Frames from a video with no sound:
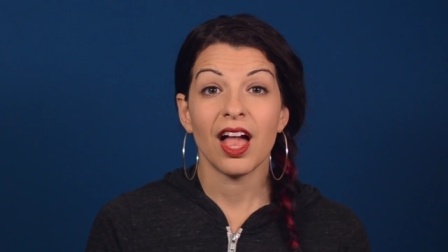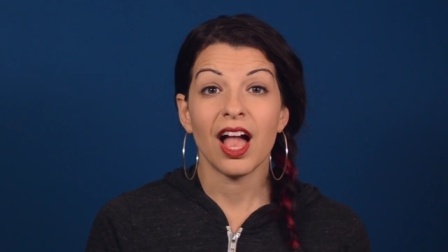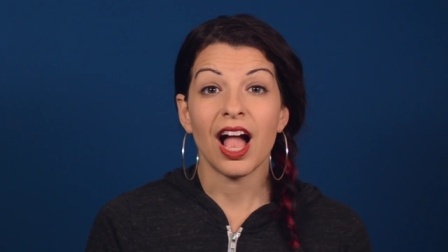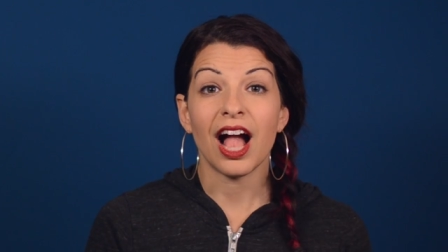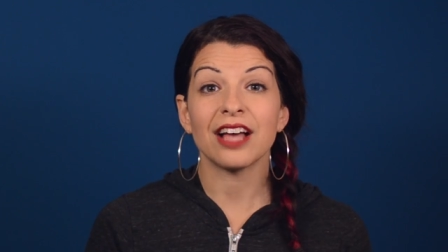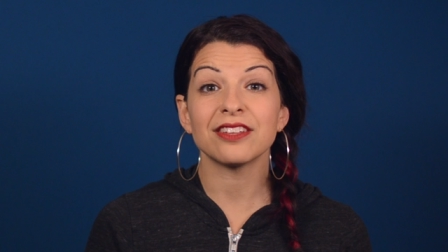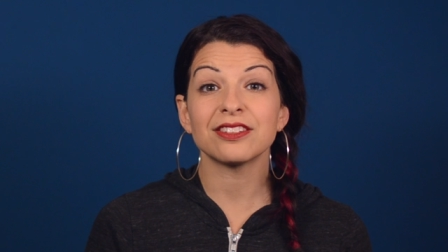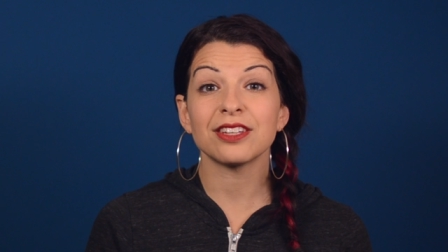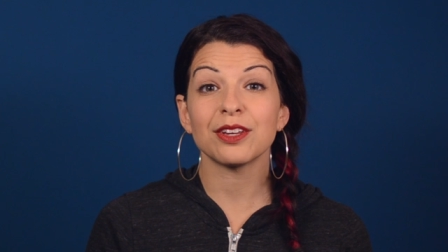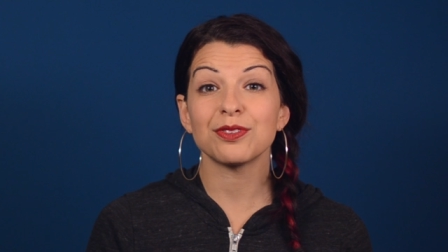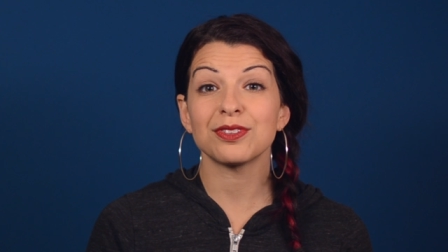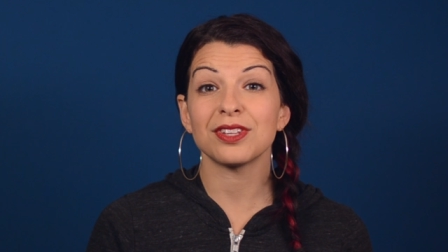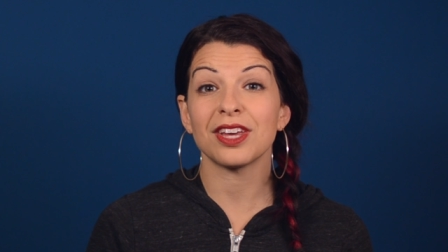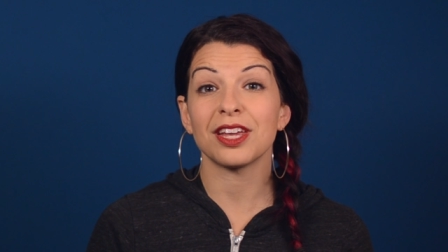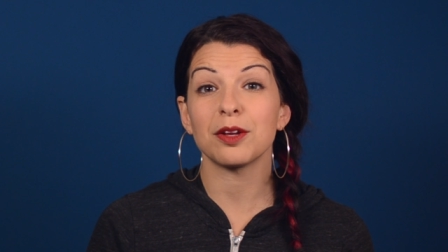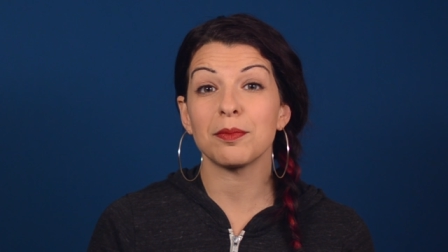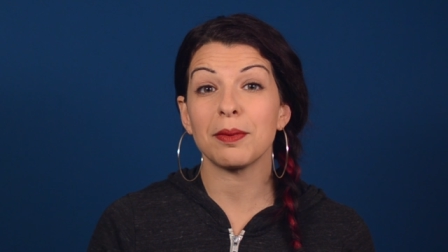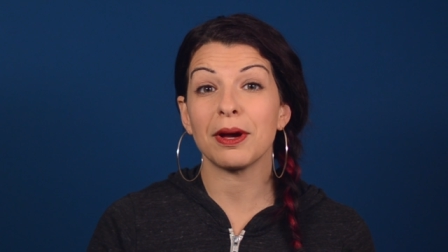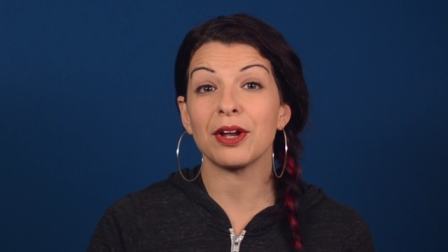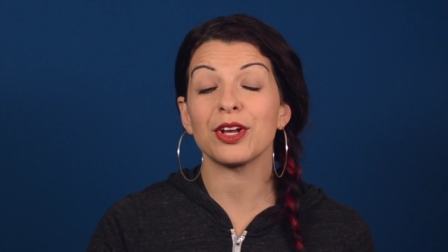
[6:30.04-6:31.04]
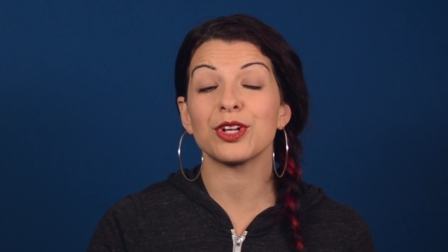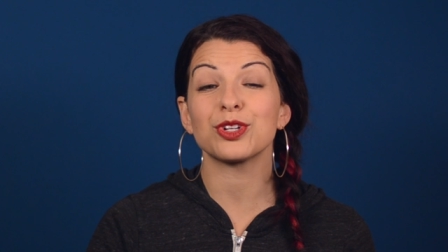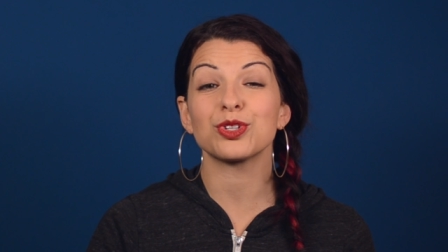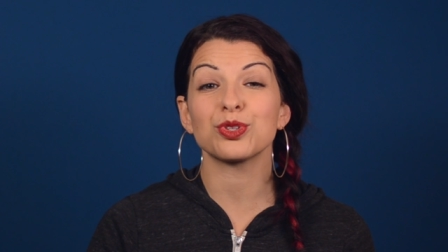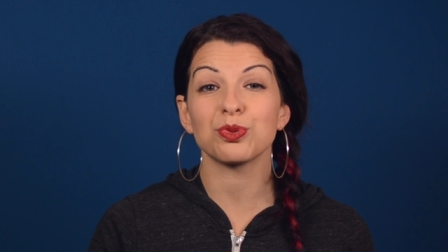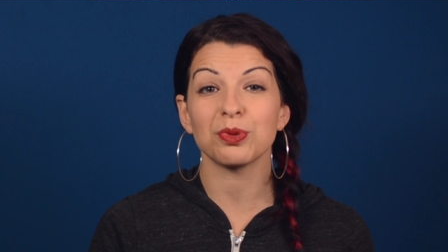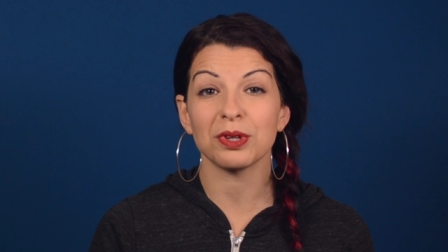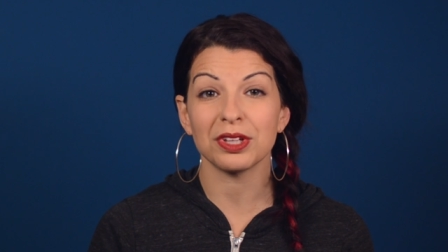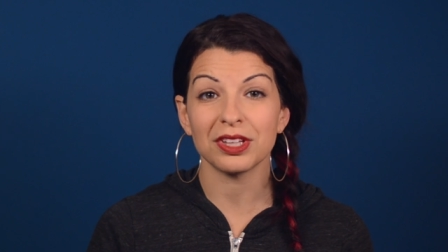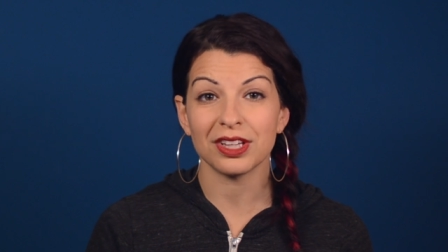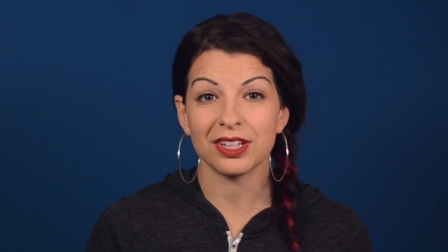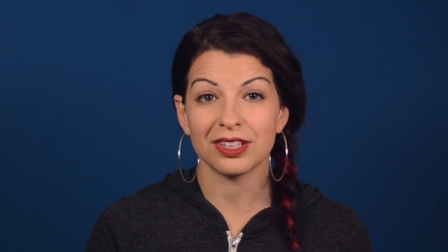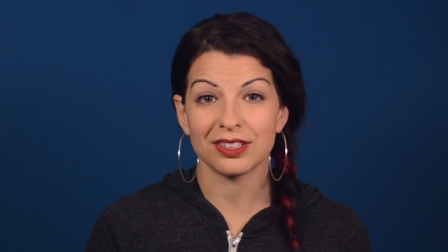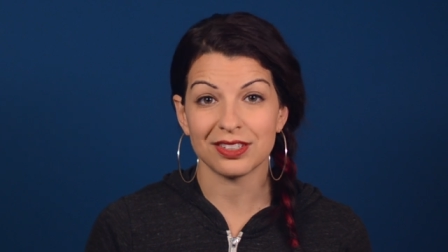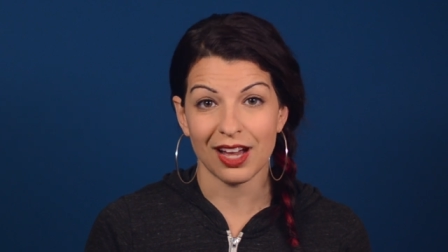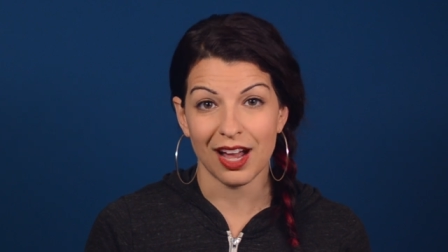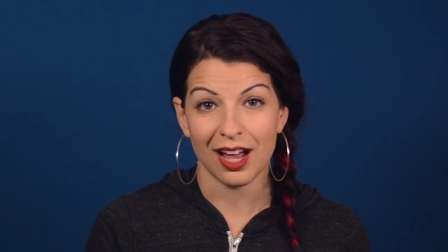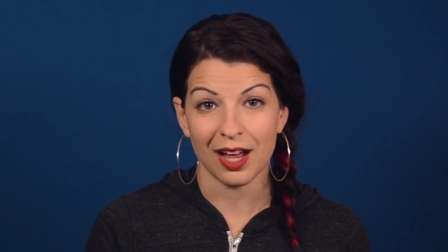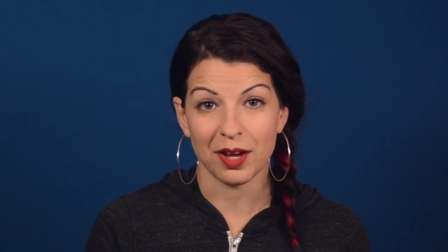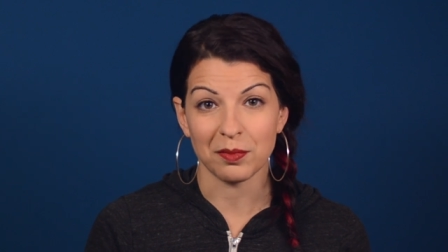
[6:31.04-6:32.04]
As I've said about 1 trillion
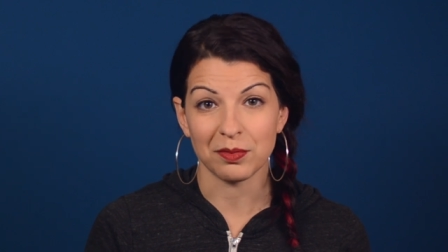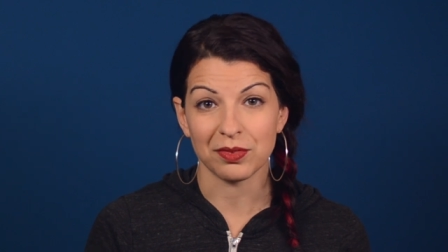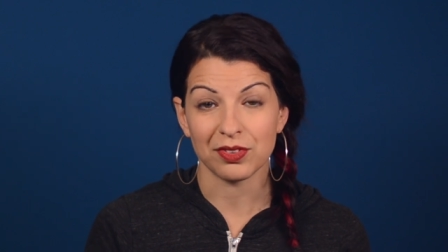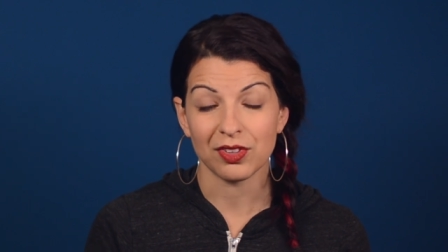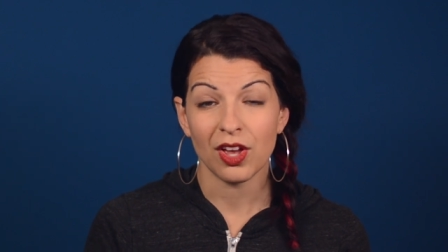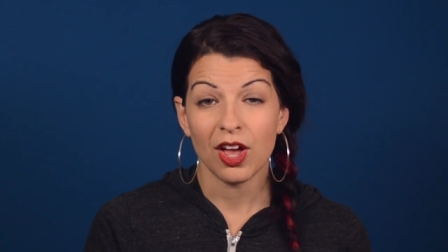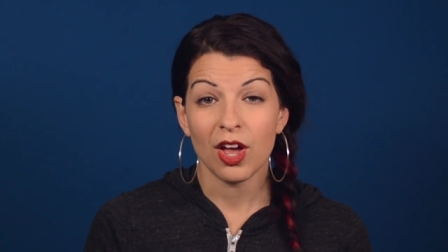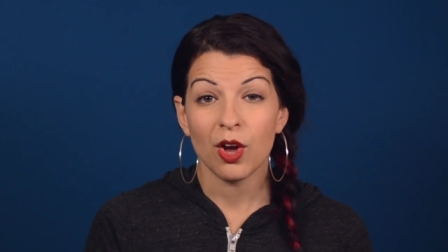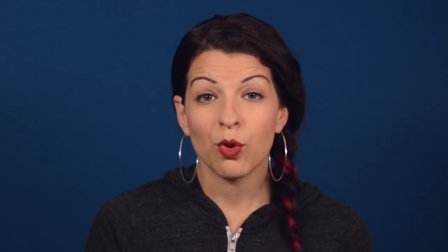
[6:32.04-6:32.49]
times,